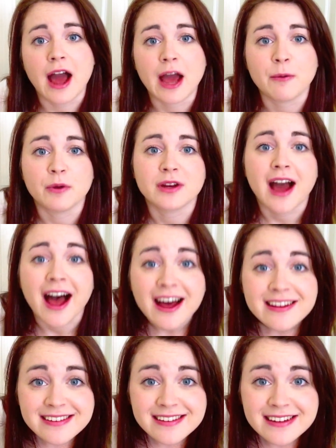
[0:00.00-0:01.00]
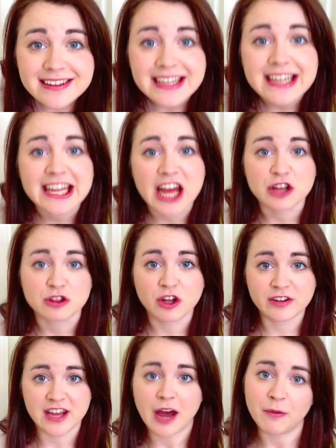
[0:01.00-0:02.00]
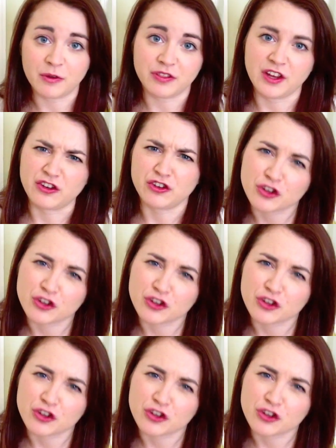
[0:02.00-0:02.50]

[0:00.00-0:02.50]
I would constantly get looked at with these